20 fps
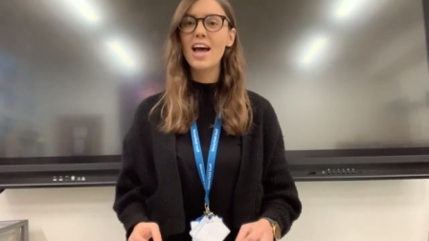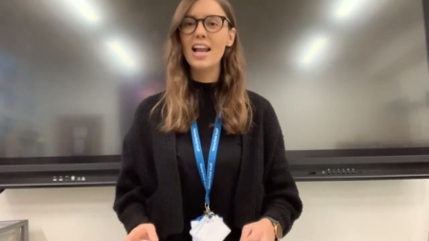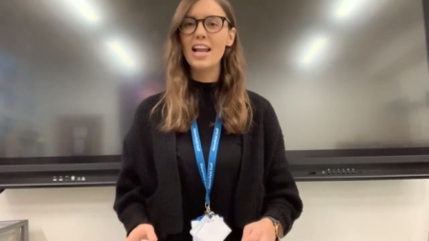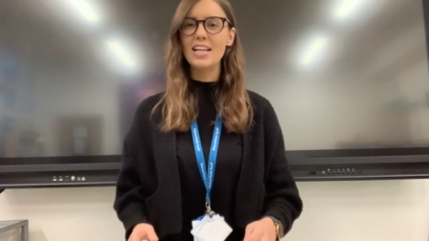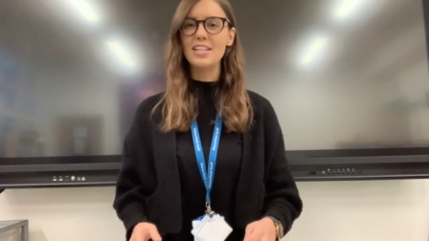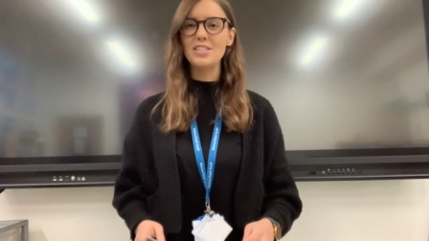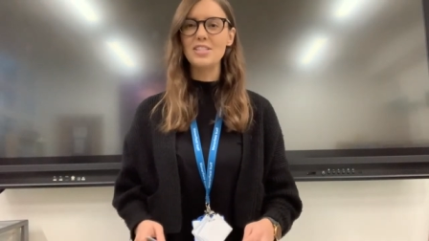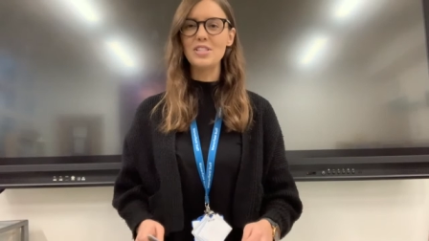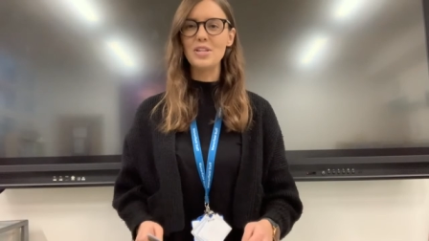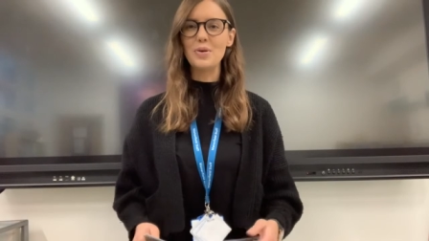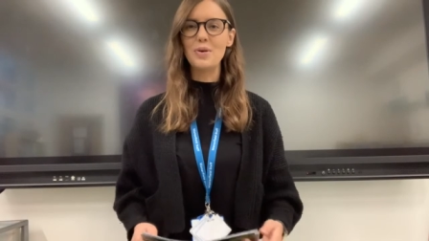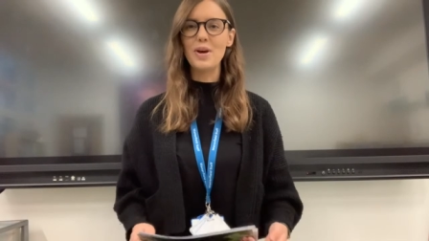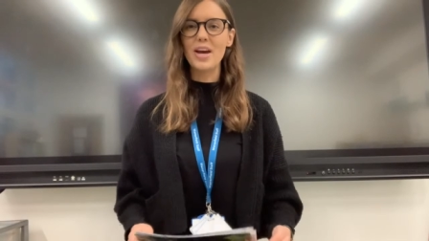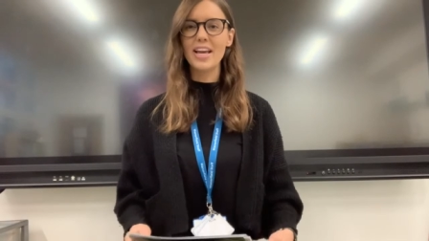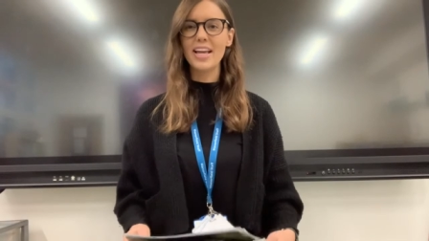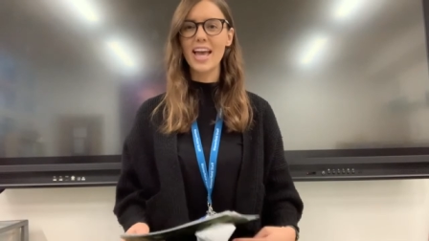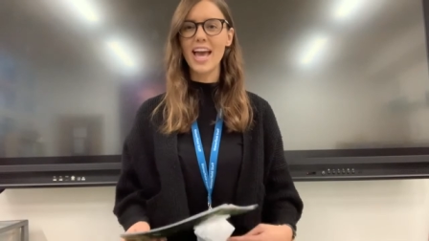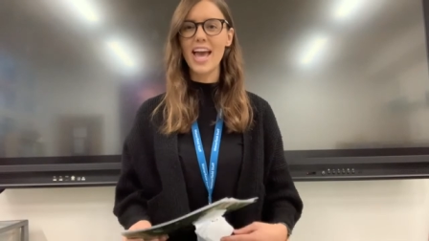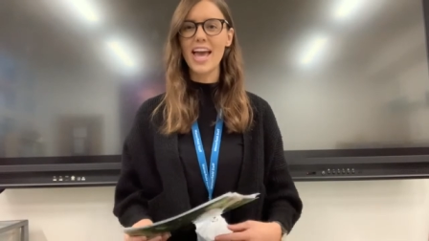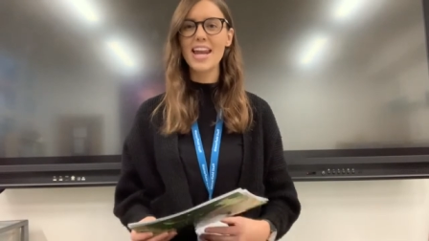Let's do it
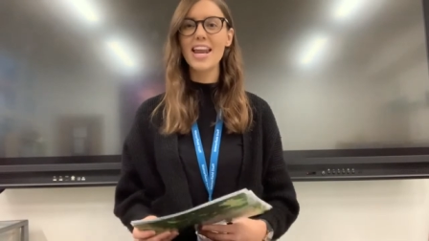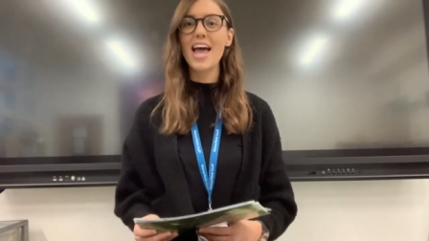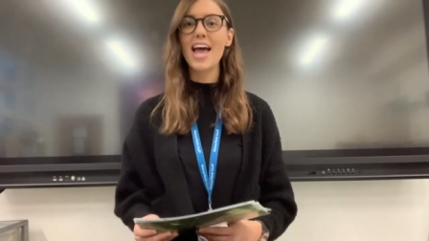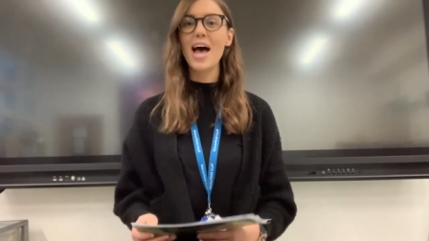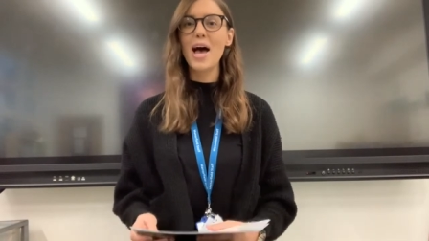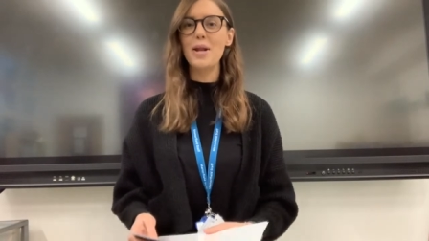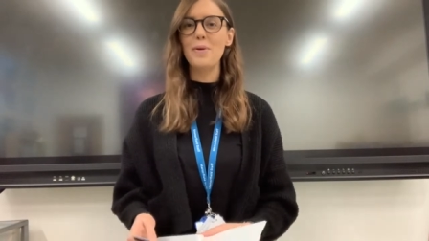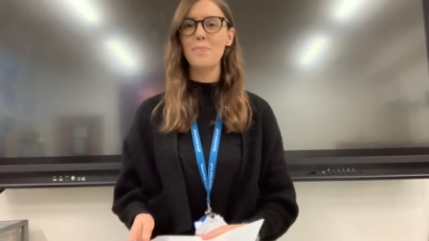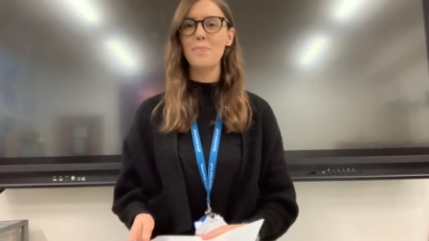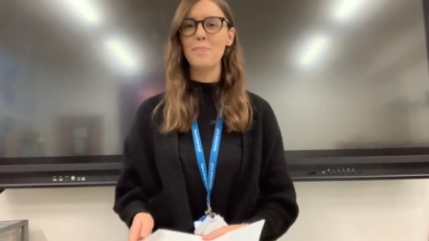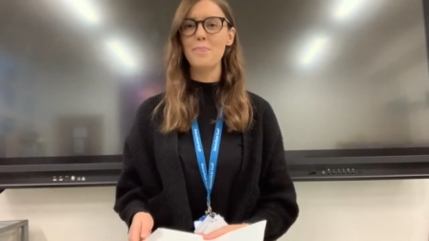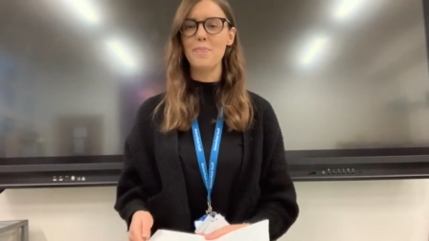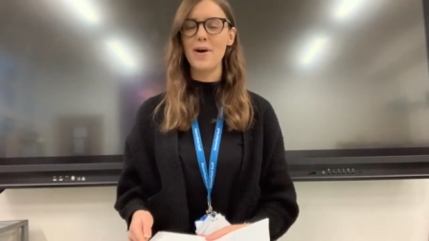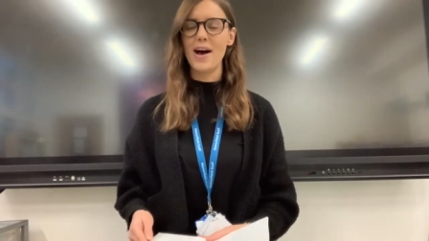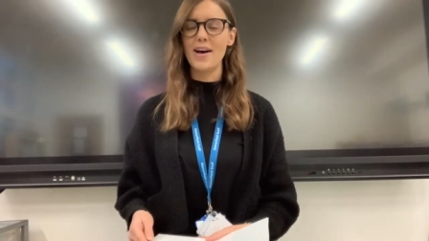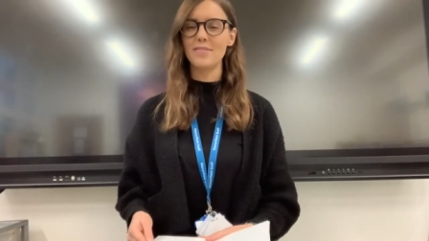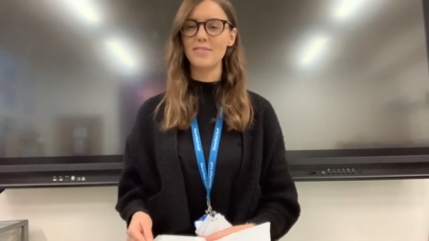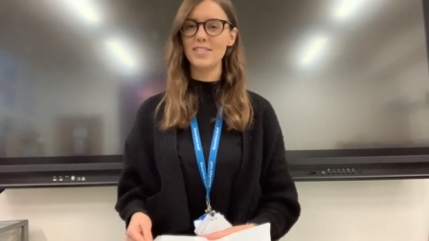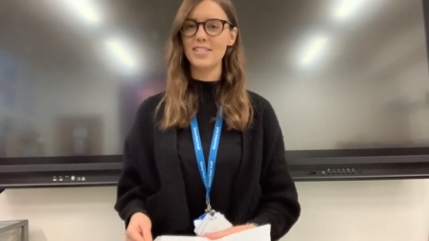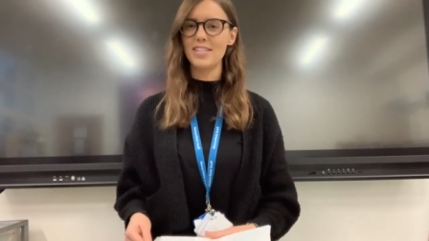again and
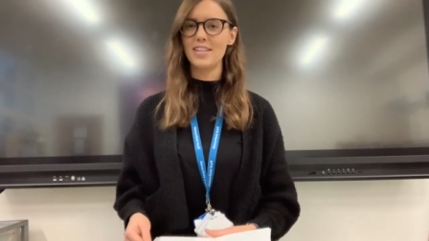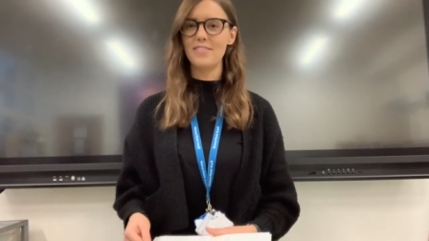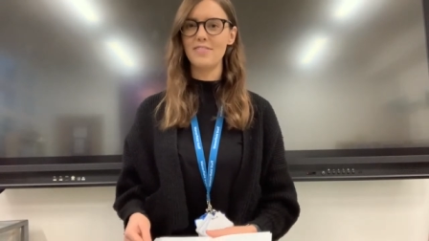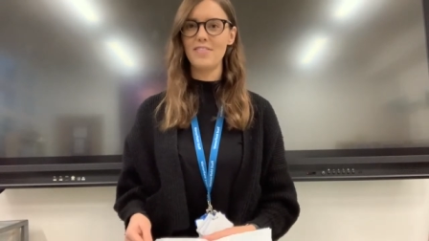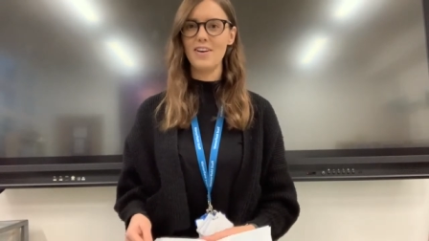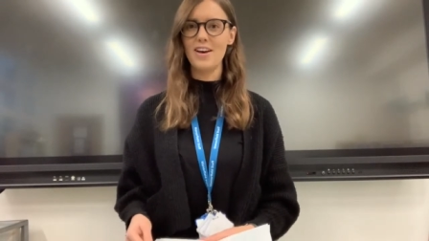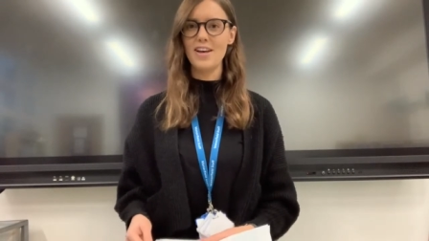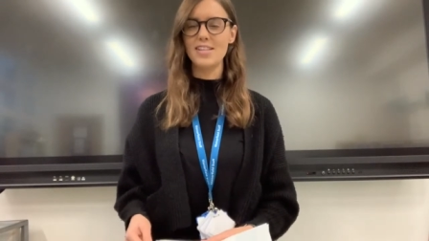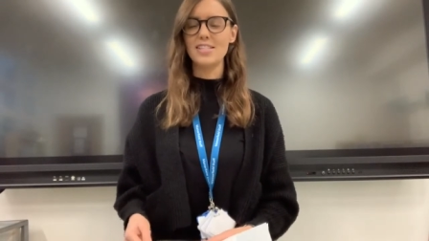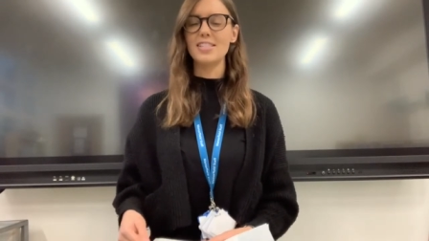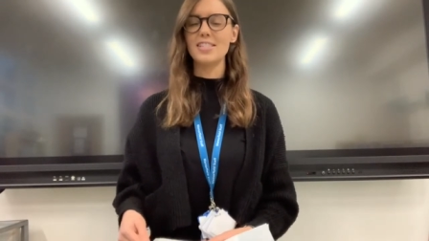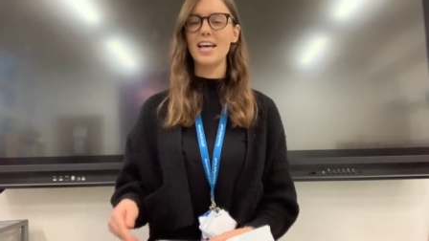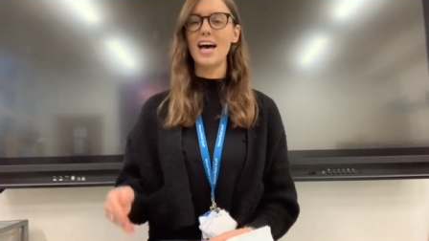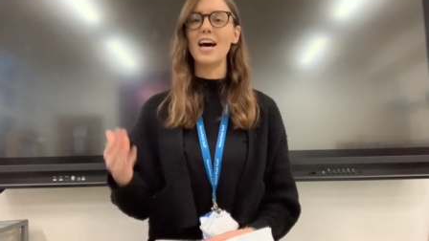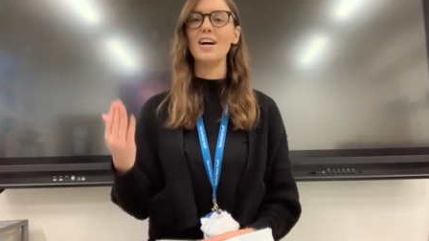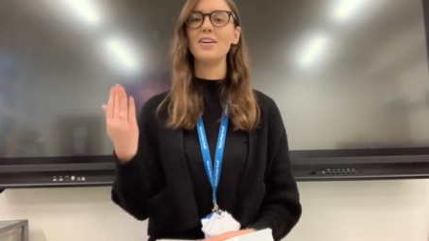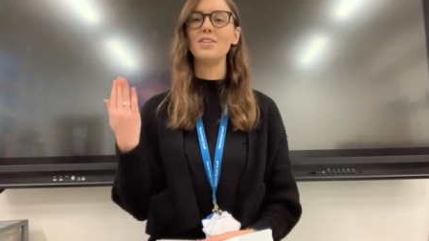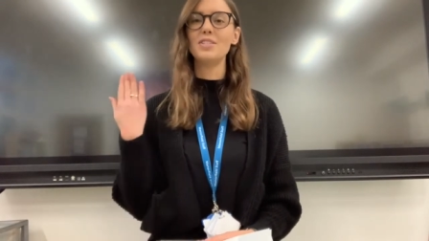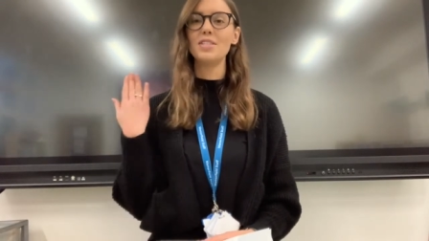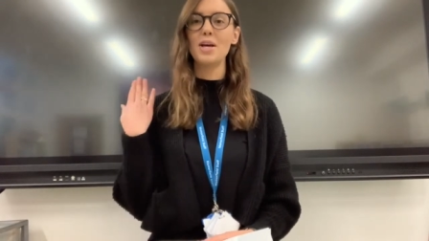bounce the first
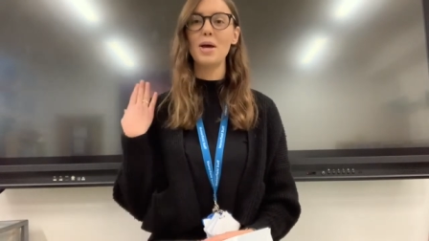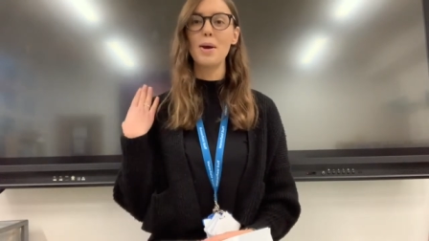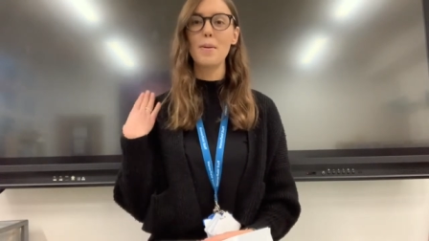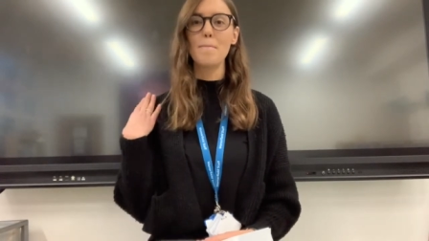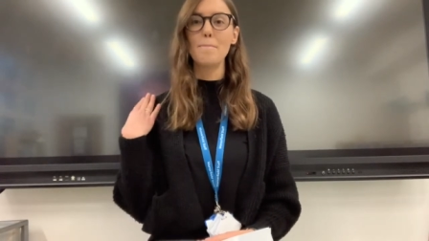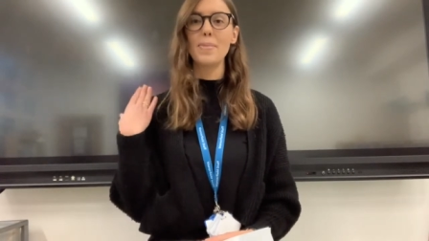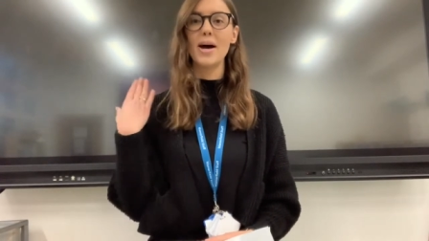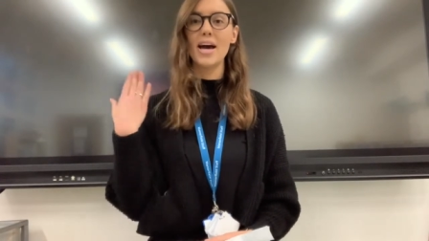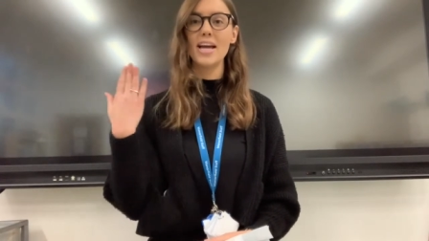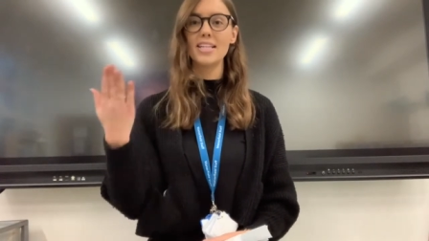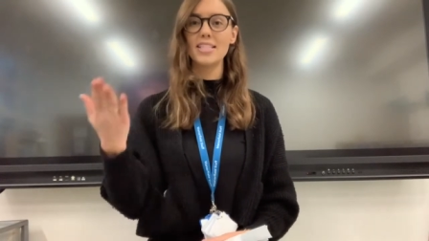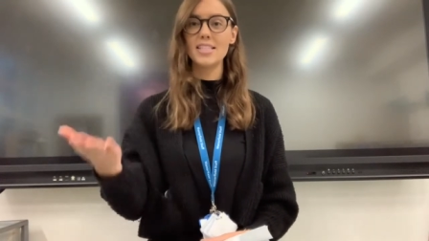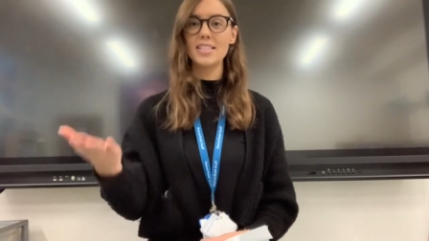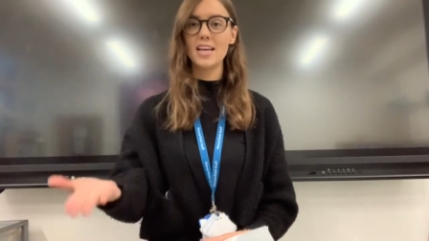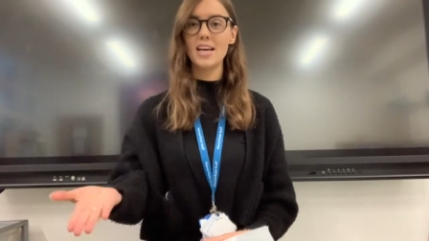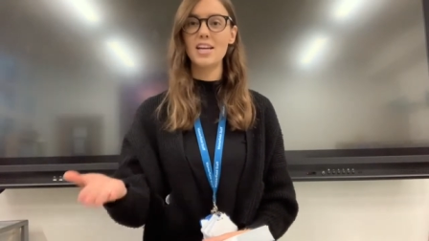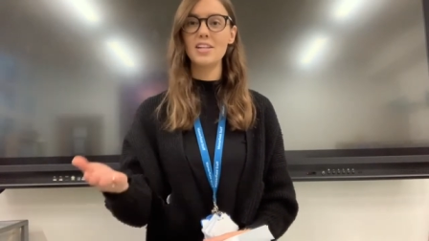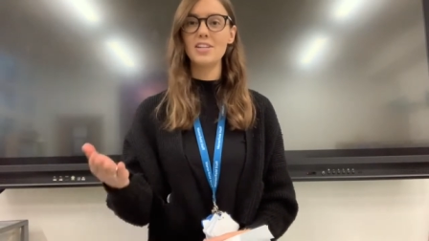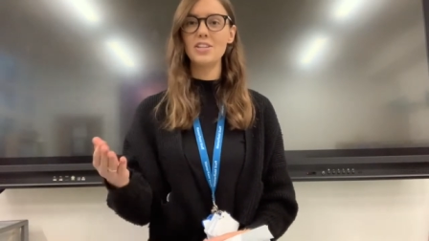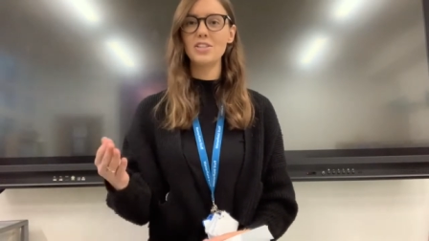sound. My
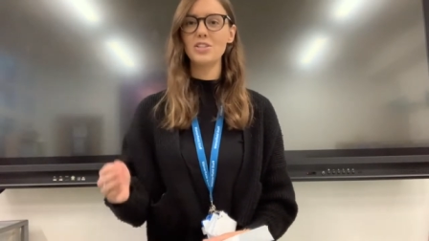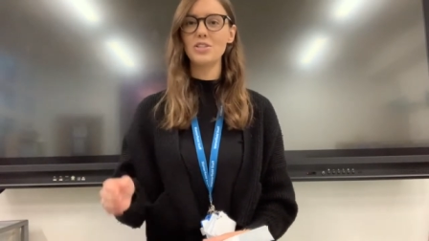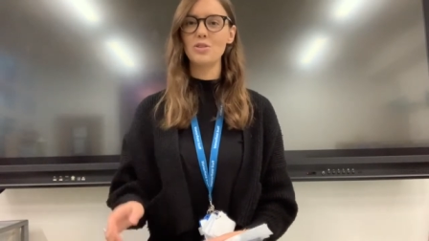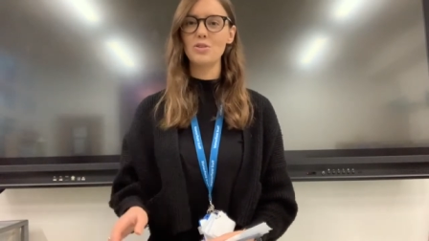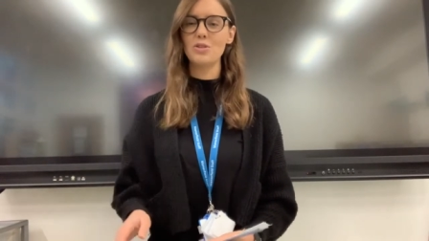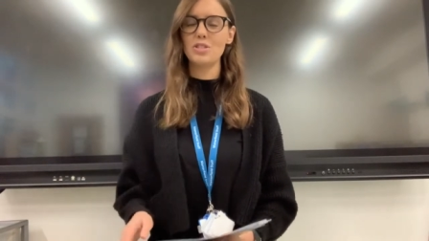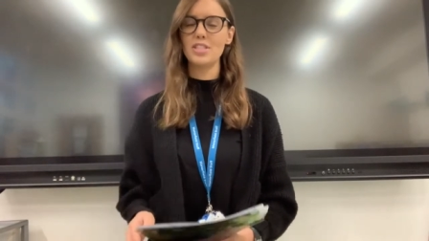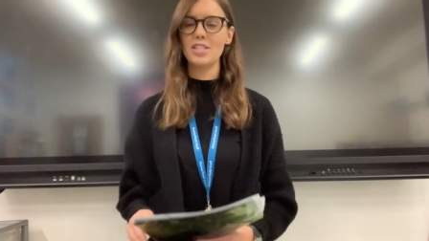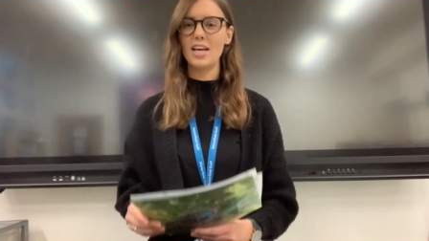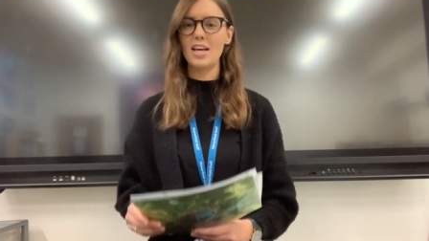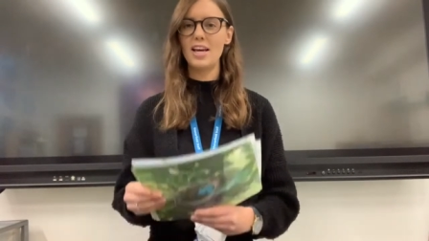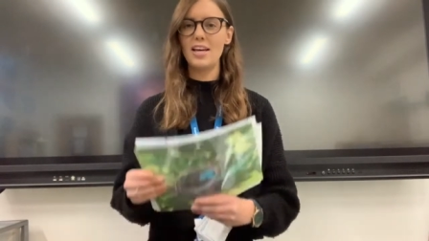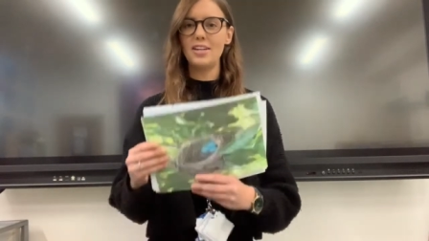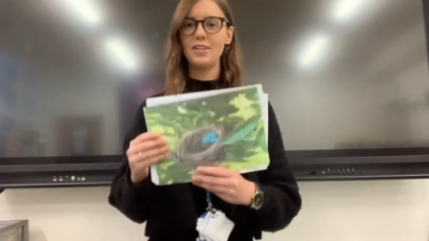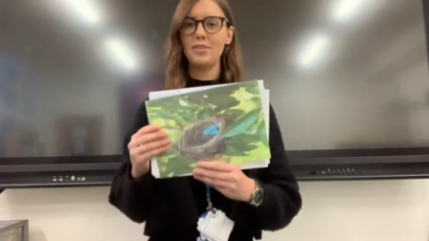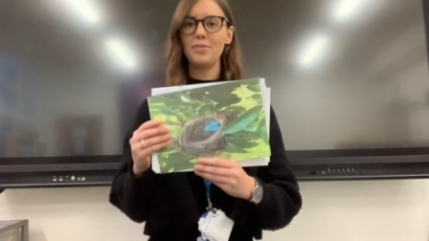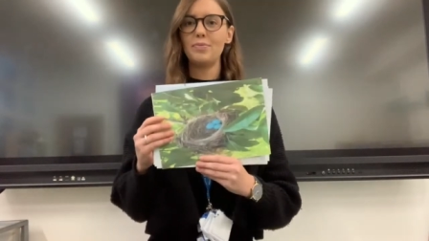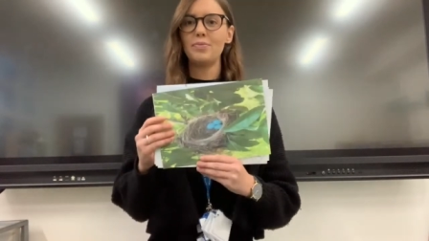turn, your turn.